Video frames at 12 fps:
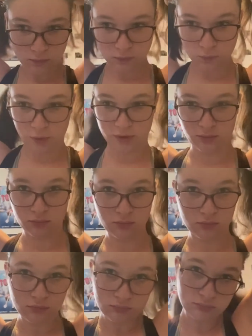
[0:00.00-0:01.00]
what
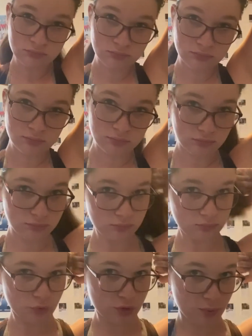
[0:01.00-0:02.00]

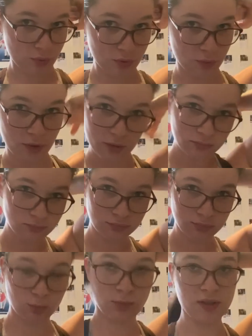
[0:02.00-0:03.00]
we're supposed to wear.
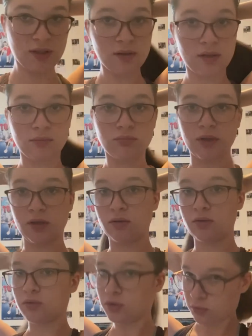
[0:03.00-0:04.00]
They said like dance
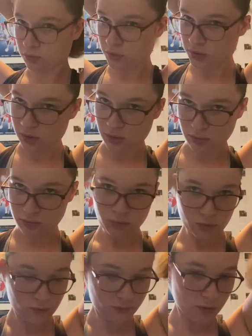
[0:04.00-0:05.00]
shoes, sneakers,
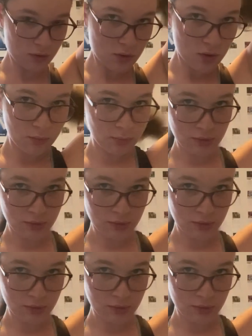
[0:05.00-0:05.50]
whatever, but